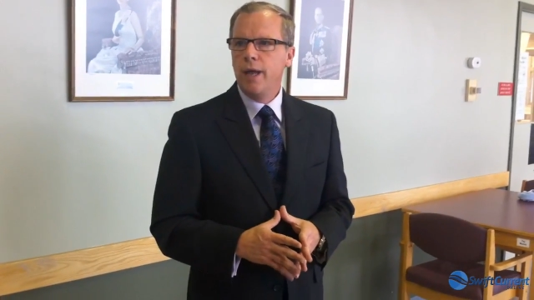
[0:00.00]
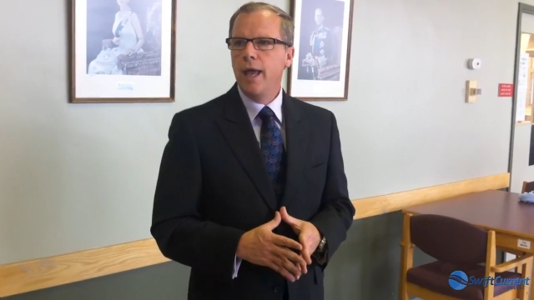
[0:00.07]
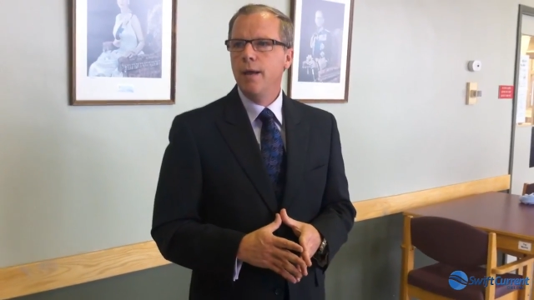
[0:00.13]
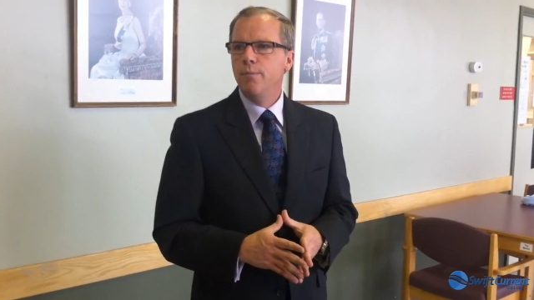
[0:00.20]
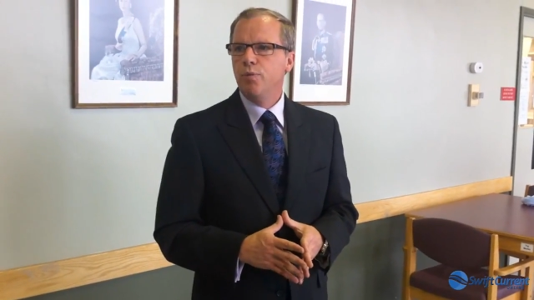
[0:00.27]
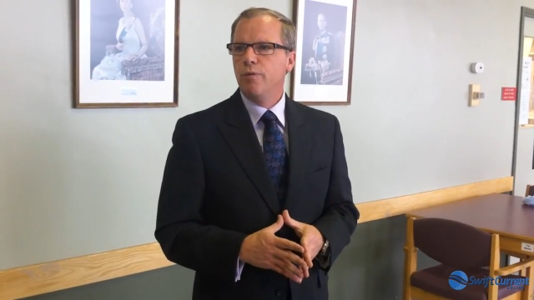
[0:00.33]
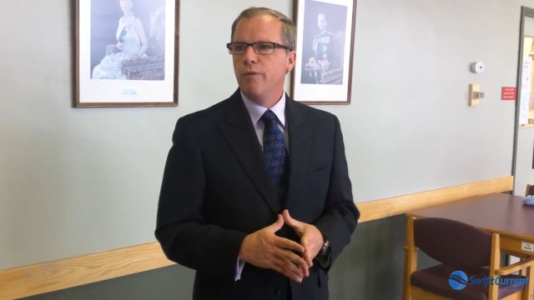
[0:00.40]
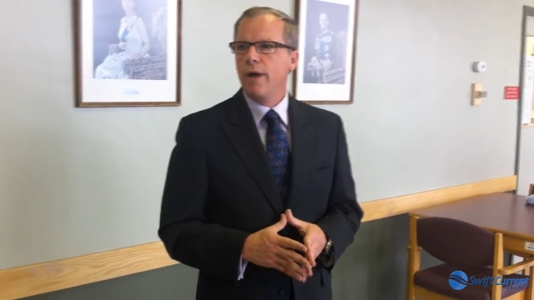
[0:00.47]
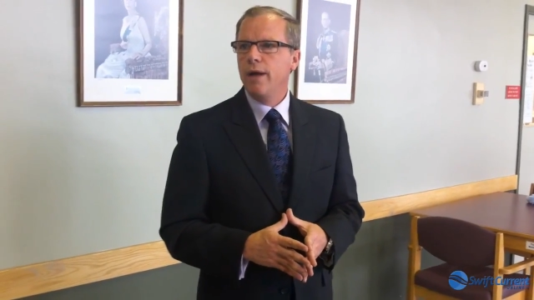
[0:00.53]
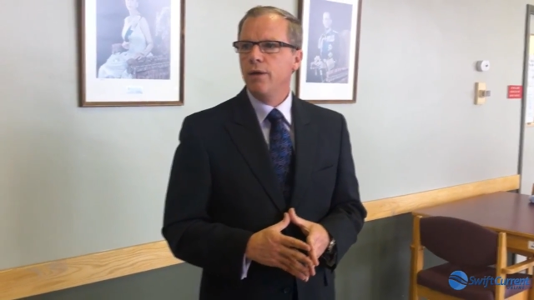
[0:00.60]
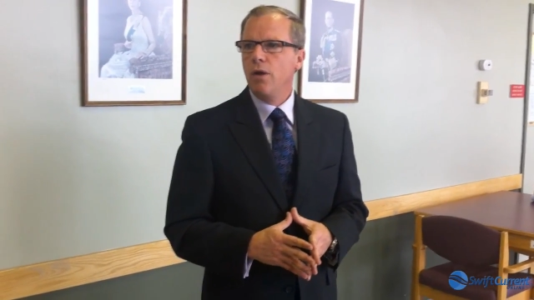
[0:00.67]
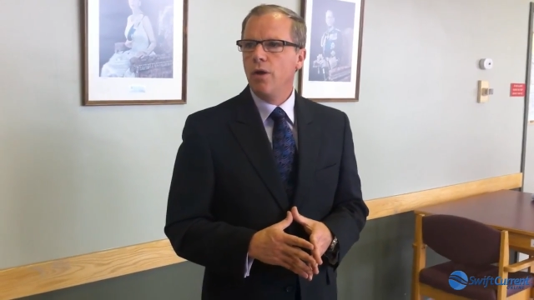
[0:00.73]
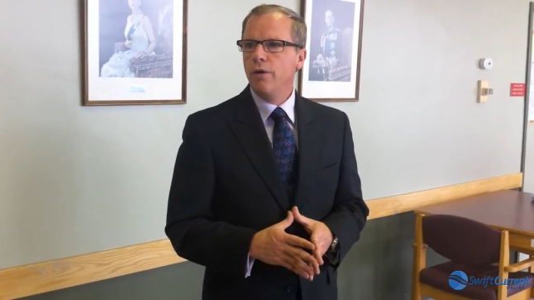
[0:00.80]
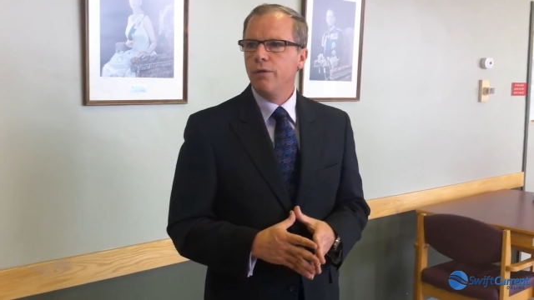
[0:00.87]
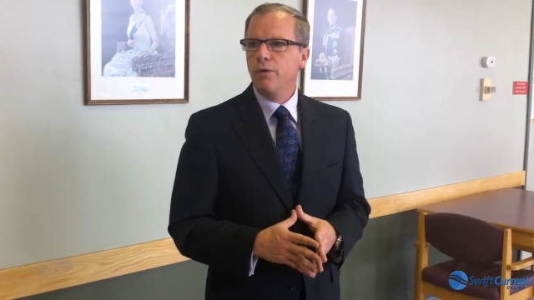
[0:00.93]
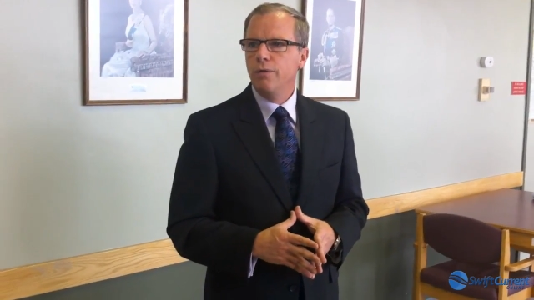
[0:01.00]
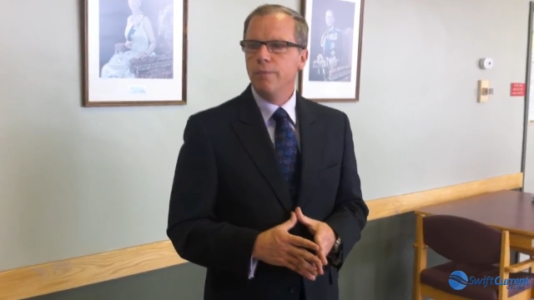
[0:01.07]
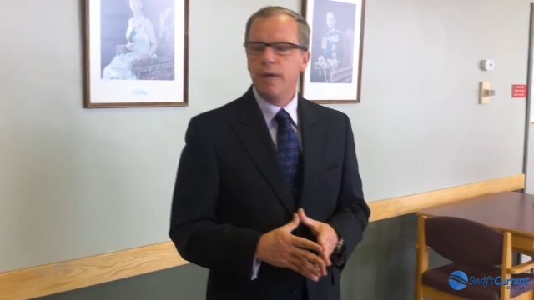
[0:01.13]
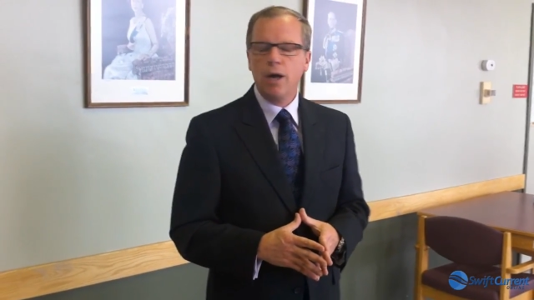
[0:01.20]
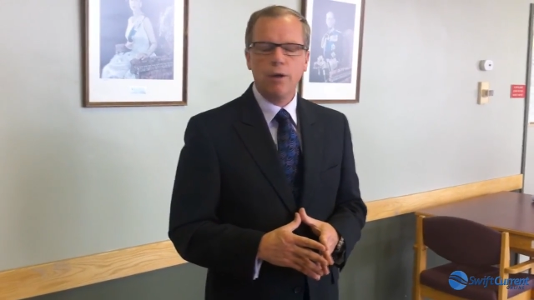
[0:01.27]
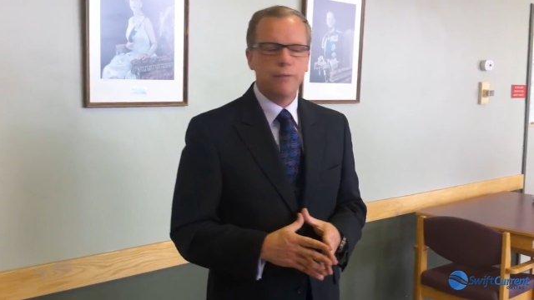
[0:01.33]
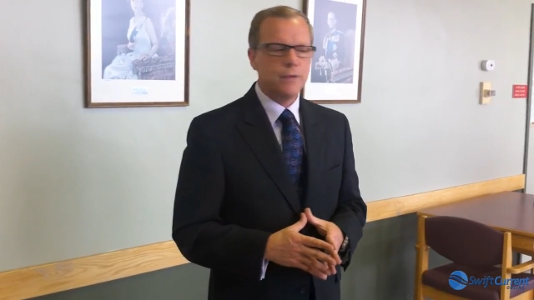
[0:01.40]
can provide
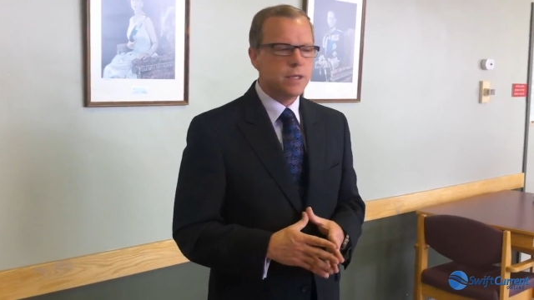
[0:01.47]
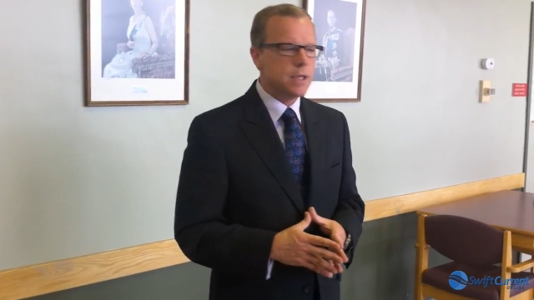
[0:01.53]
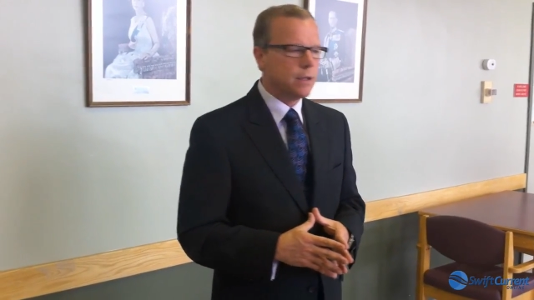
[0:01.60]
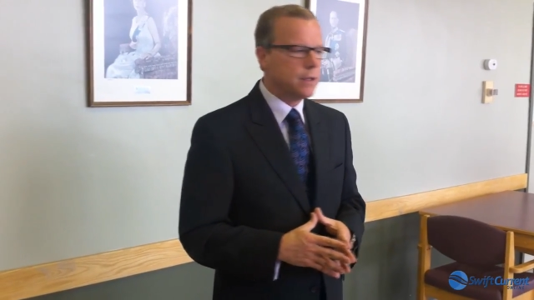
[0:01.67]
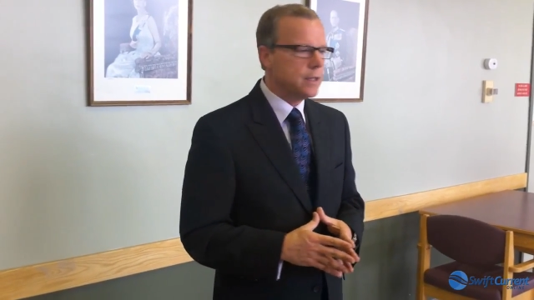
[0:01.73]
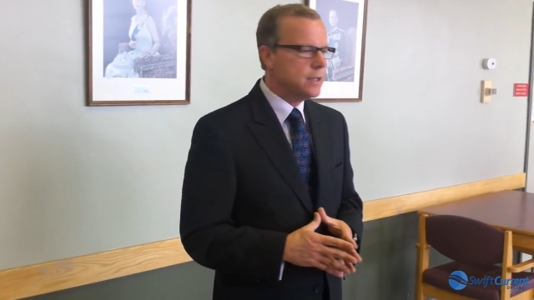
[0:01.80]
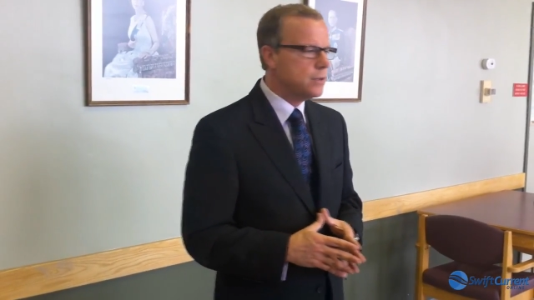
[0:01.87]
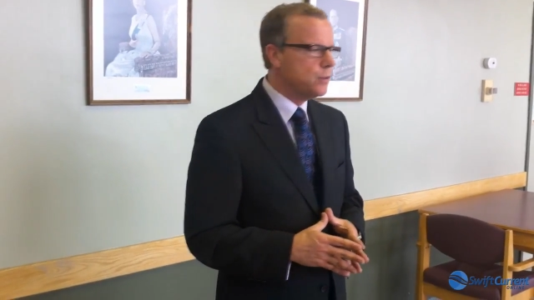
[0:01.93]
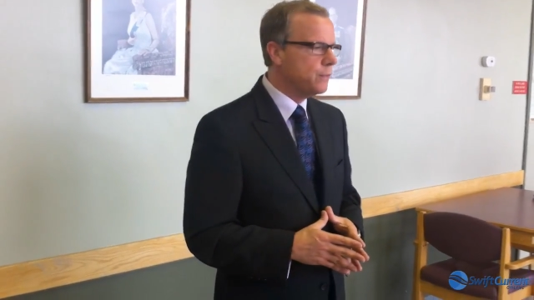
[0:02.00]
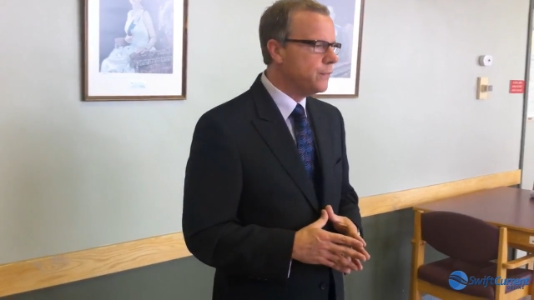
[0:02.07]
long-term care facilities,